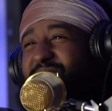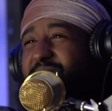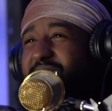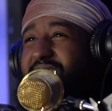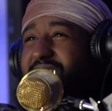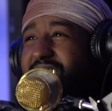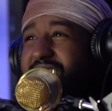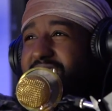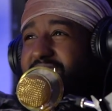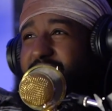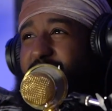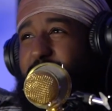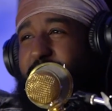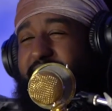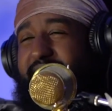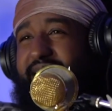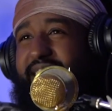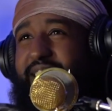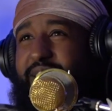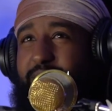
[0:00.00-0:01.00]
Speaking of
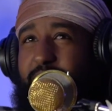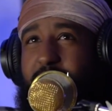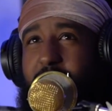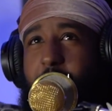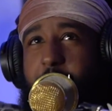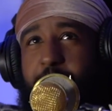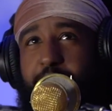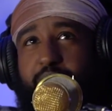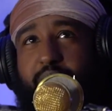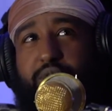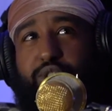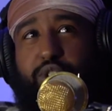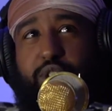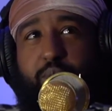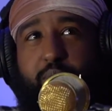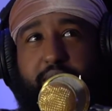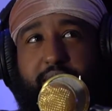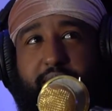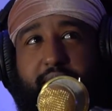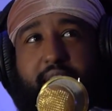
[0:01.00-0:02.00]
HBCU. So
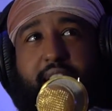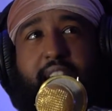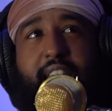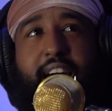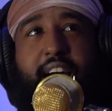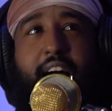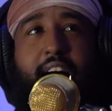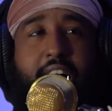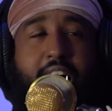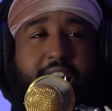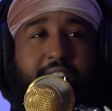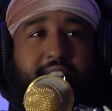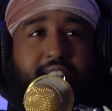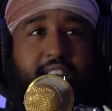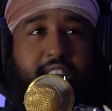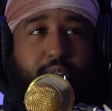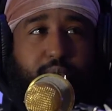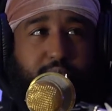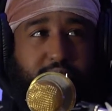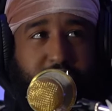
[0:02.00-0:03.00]
I have a
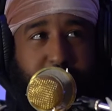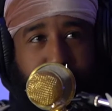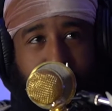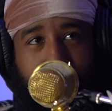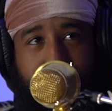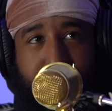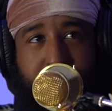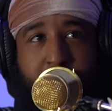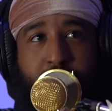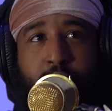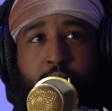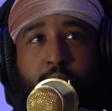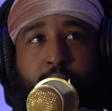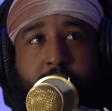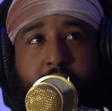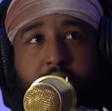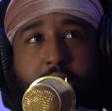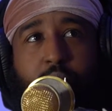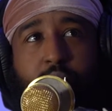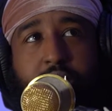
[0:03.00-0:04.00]
lot of questions about Big Bro,
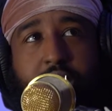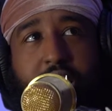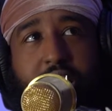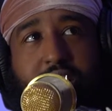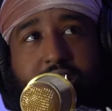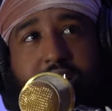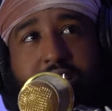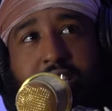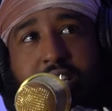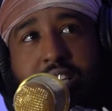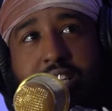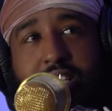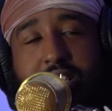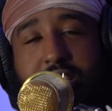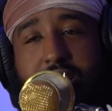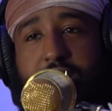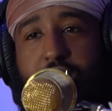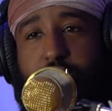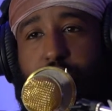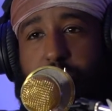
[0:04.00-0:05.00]
but I want to actually get
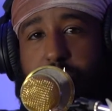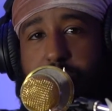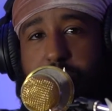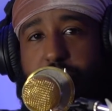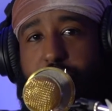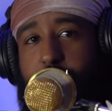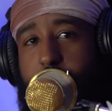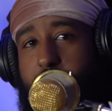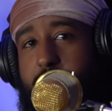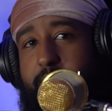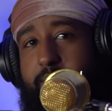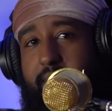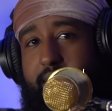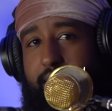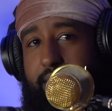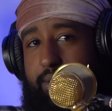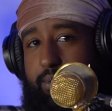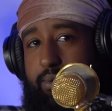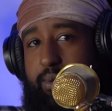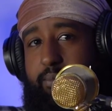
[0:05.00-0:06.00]
to this one before we
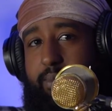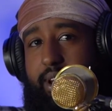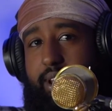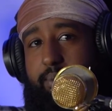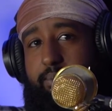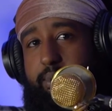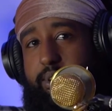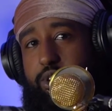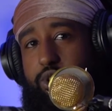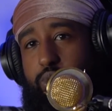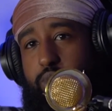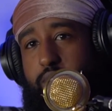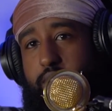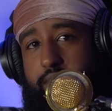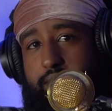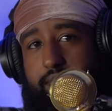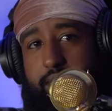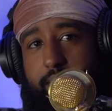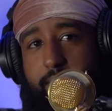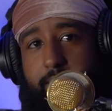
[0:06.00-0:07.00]
might be short
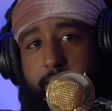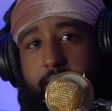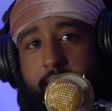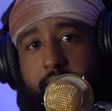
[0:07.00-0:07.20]
on time.